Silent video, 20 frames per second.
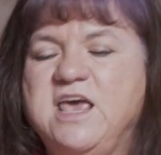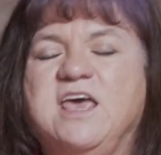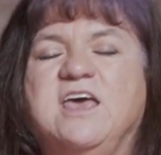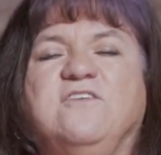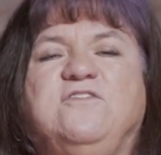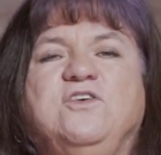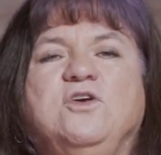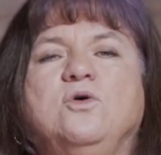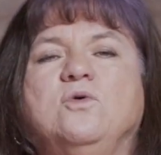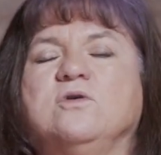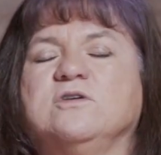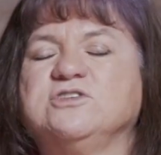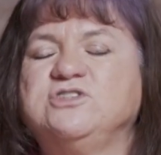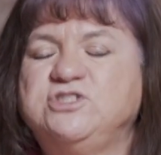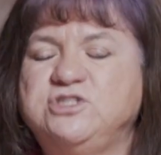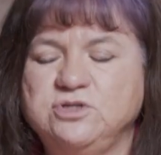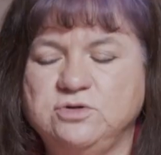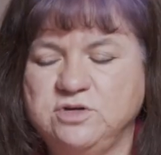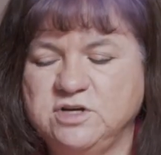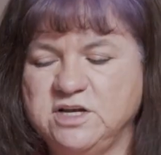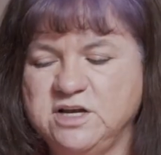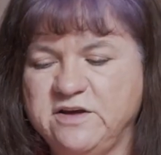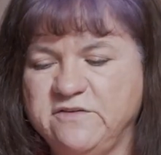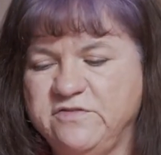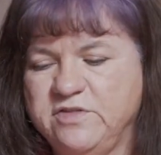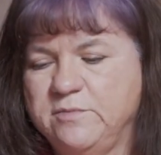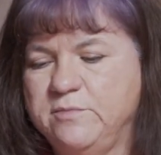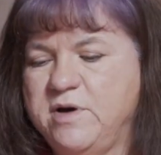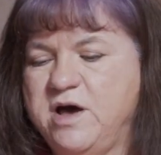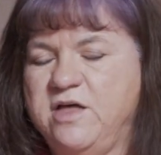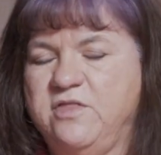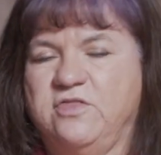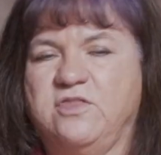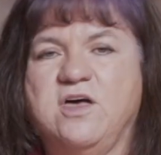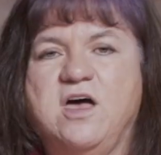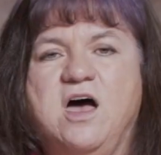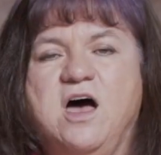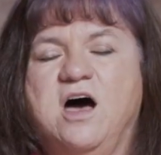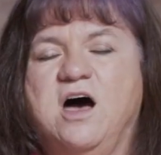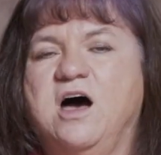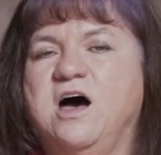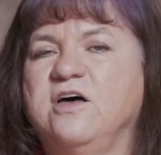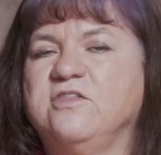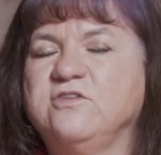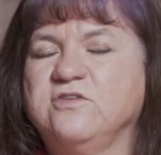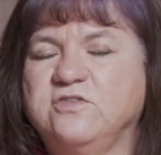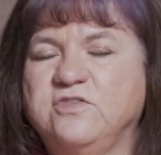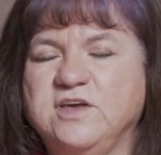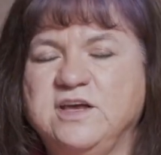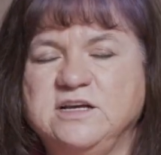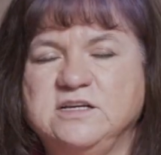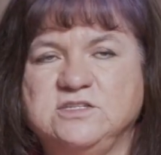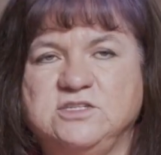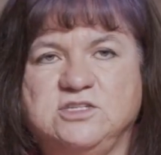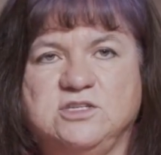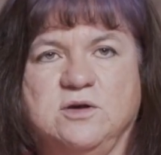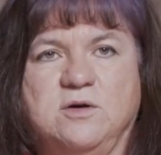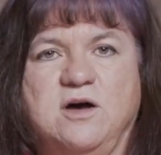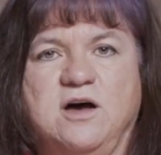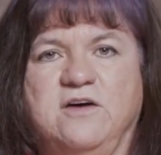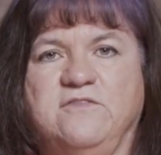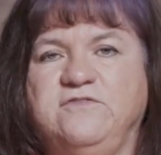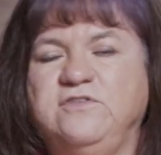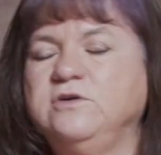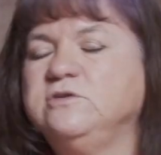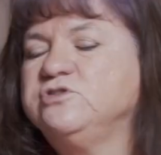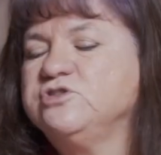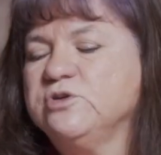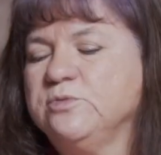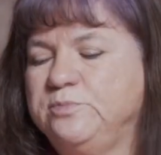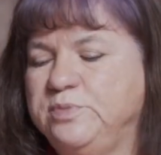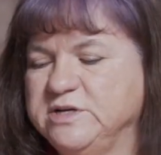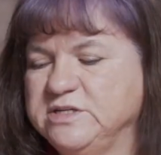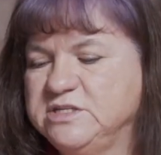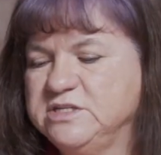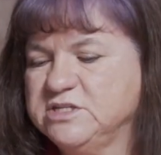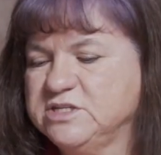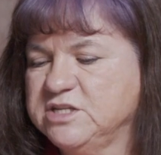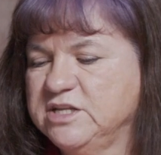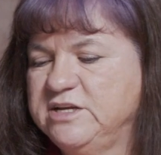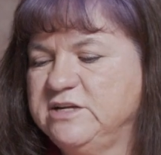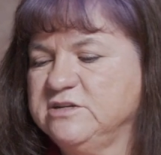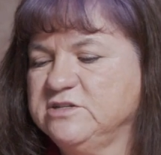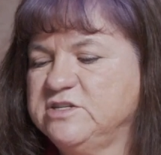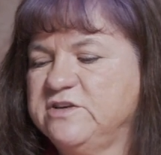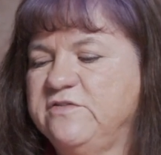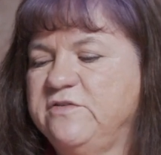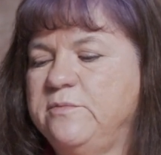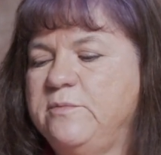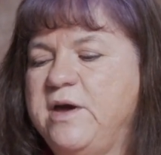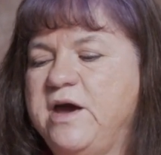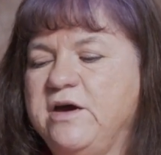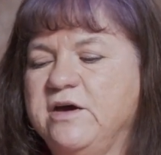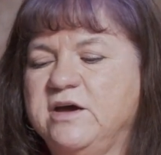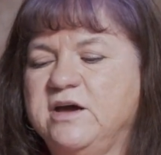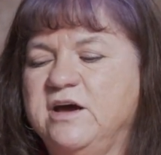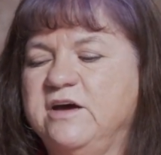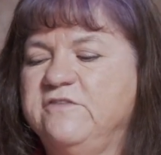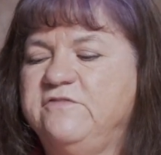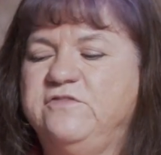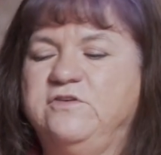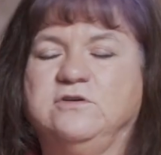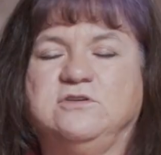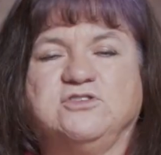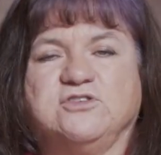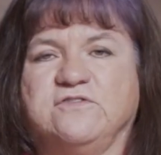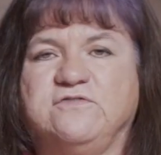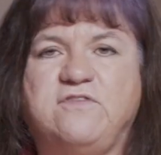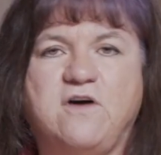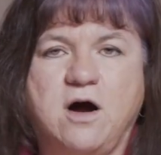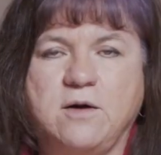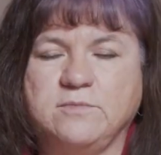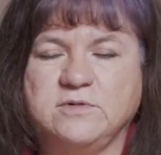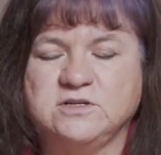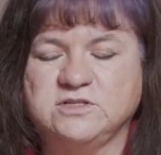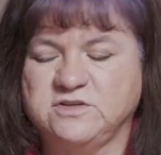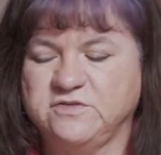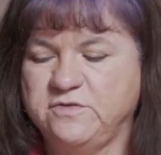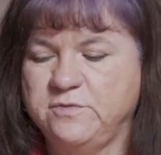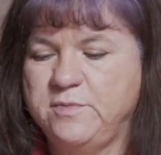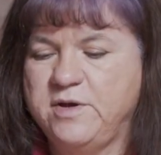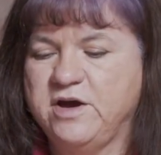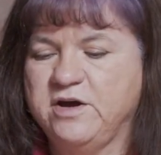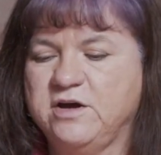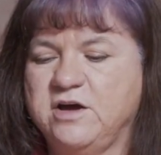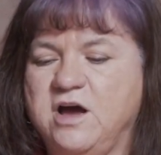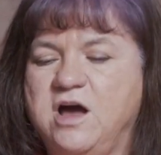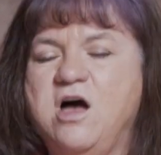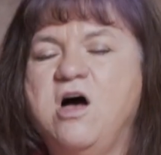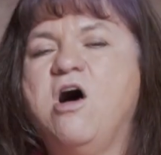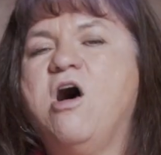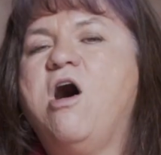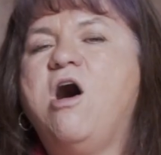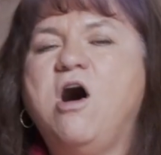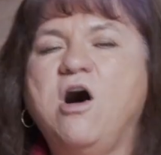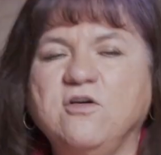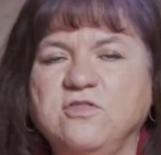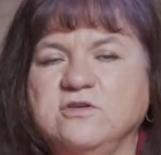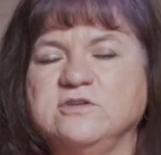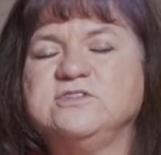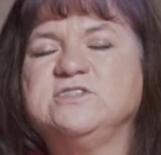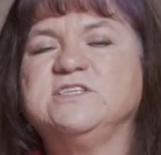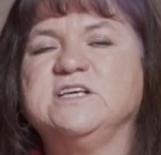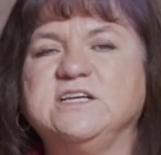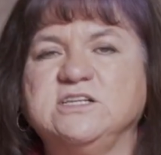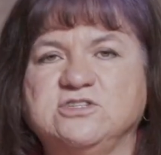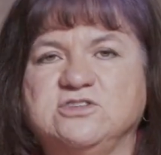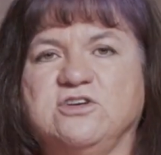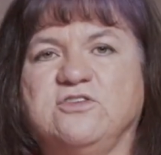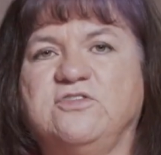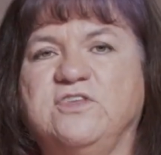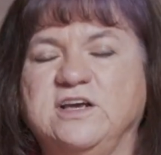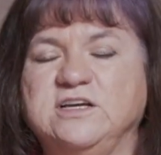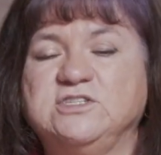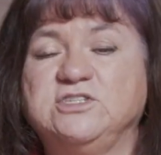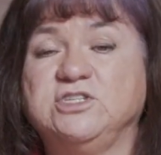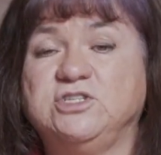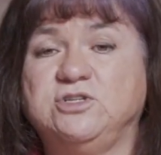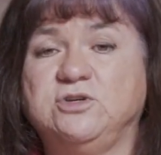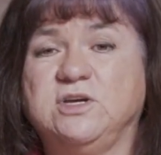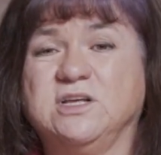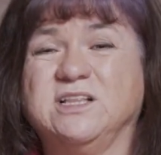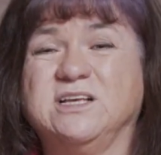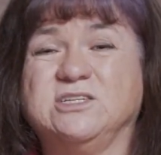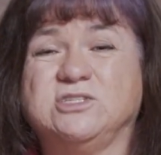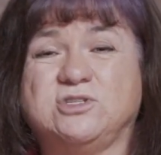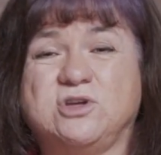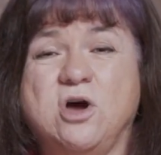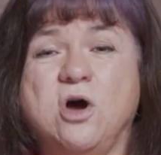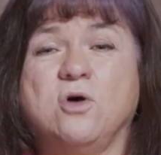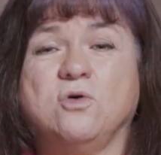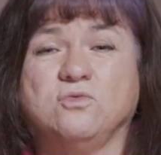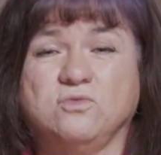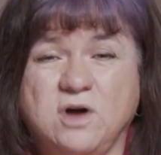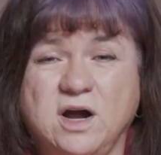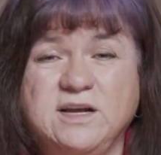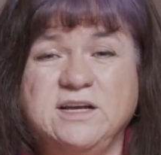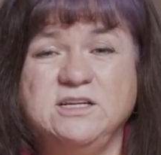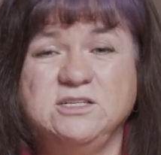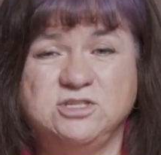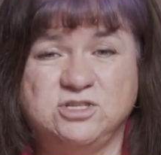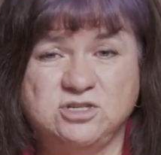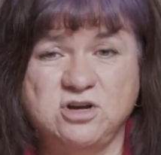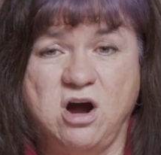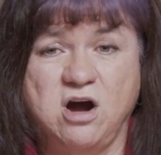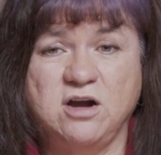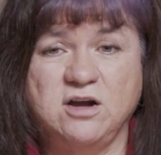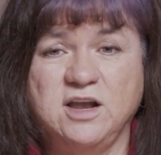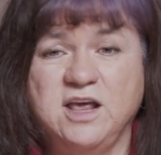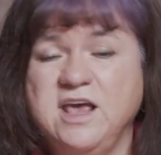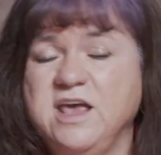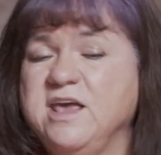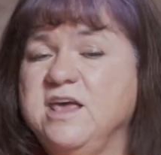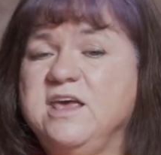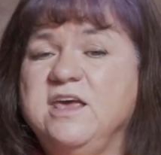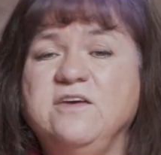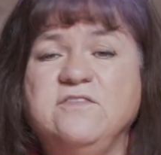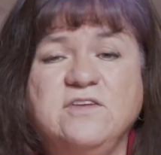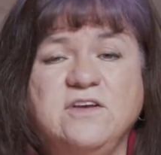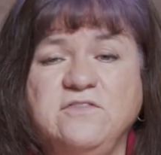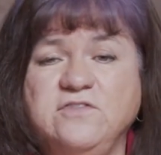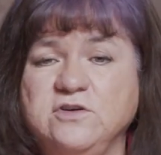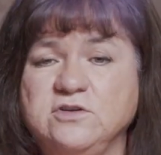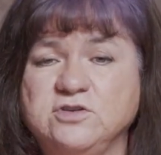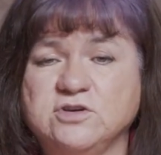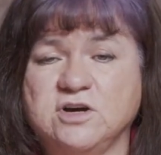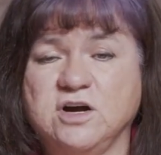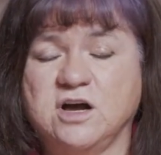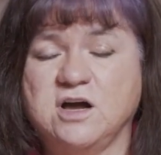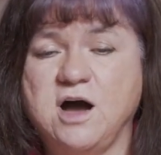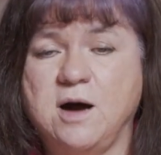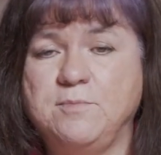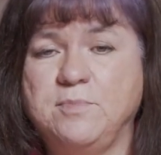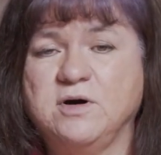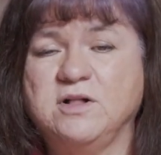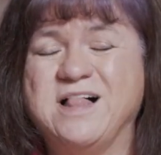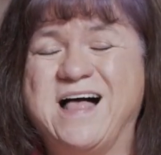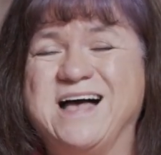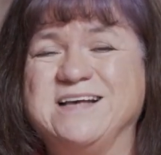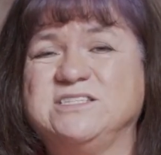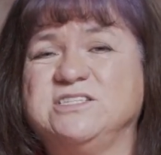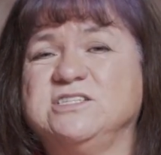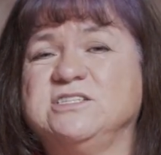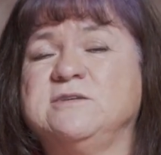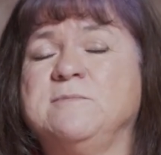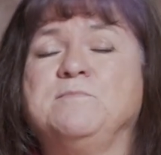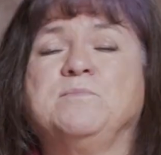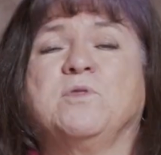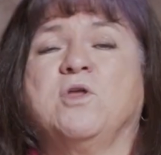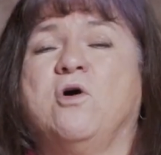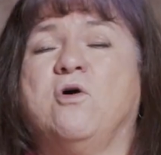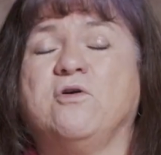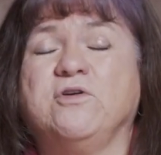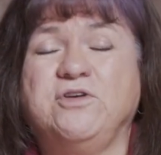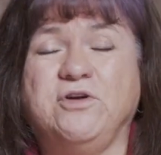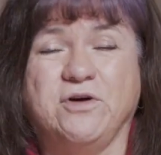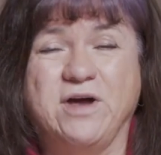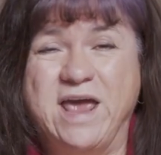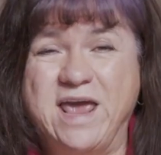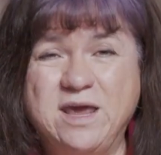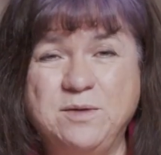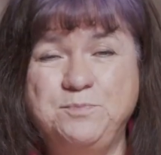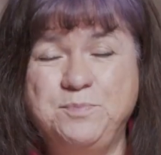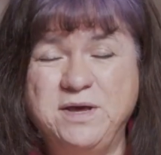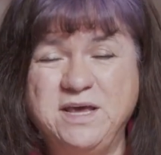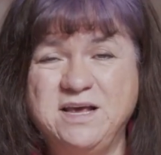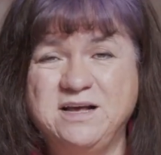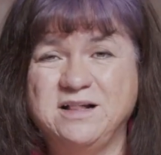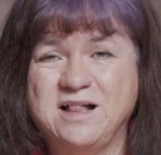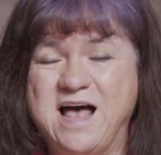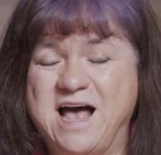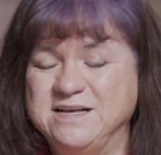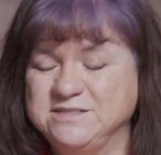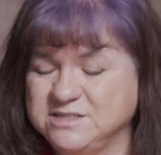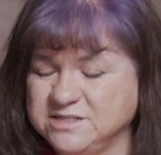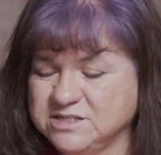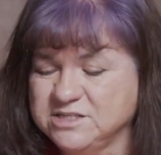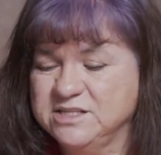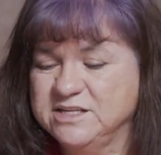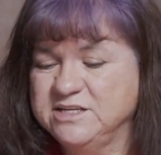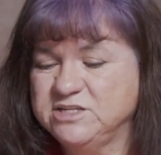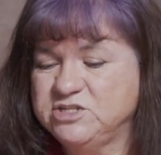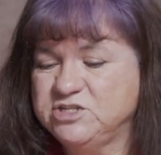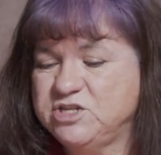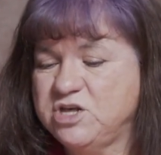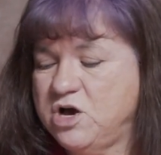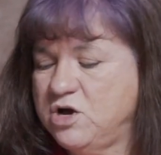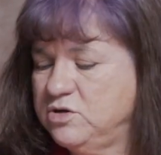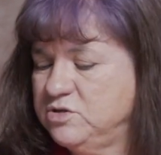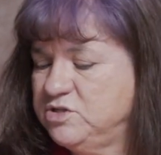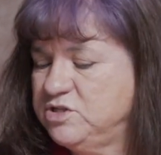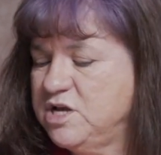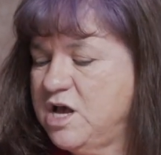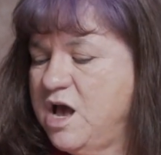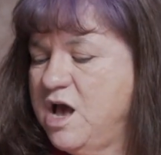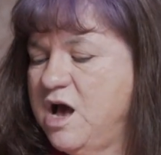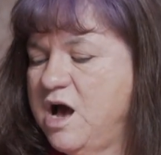If you were student of the month, other things, future business leaders of America, future farmers of America, all those things are things that you can list. Running start, even if you took a couple classes or your AP classes, list those.